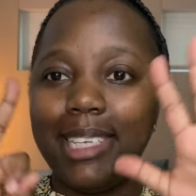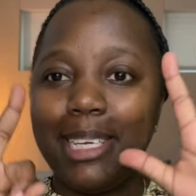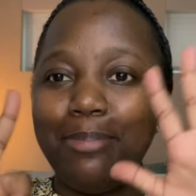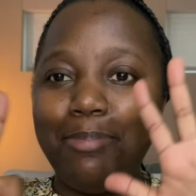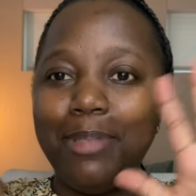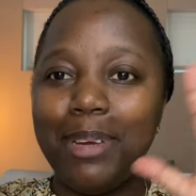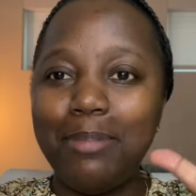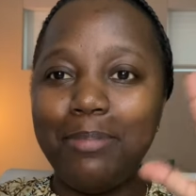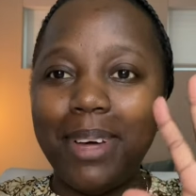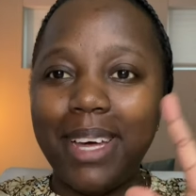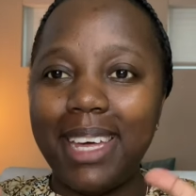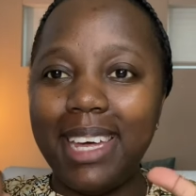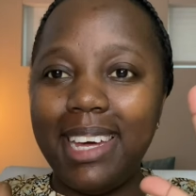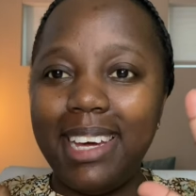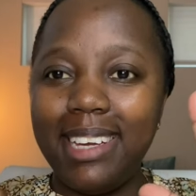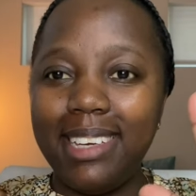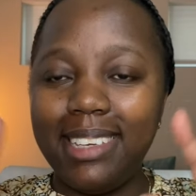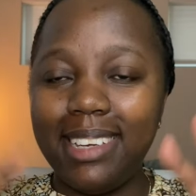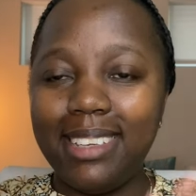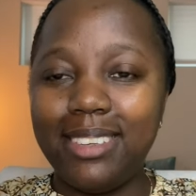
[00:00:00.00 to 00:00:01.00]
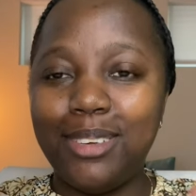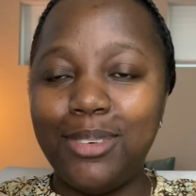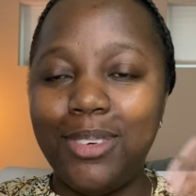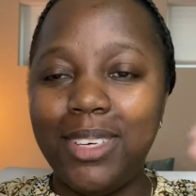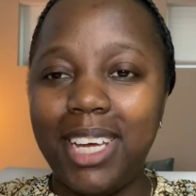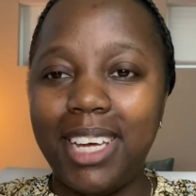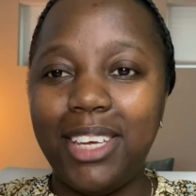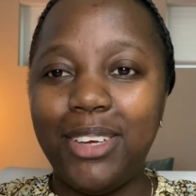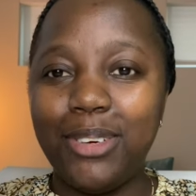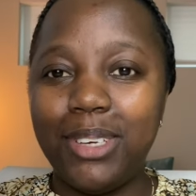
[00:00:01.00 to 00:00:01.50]
Tip number 8 is to
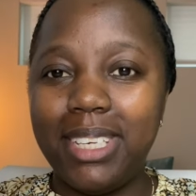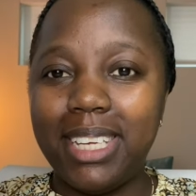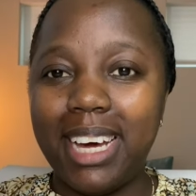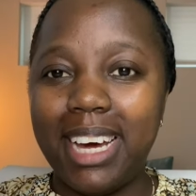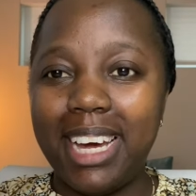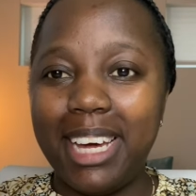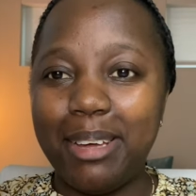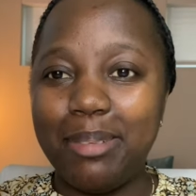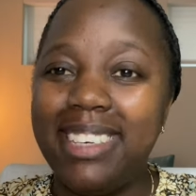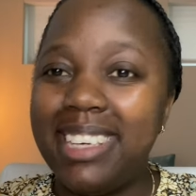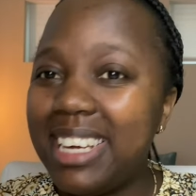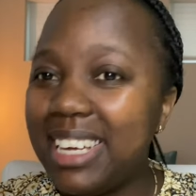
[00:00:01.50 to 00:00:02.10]
take your time.